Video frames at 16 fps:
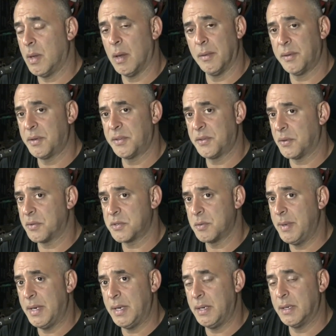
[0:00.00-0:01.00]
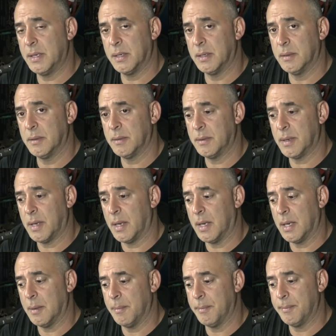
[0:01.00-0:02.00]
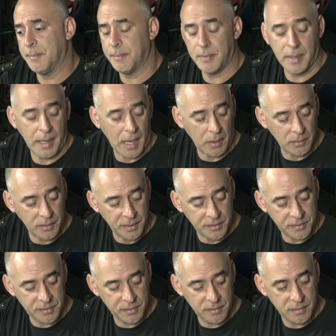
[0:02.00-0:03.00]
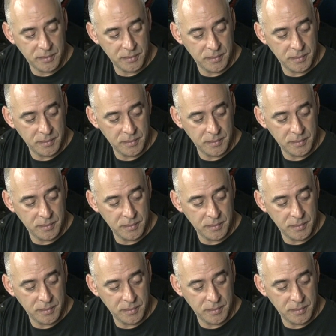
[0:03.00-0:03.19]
other social media outlets.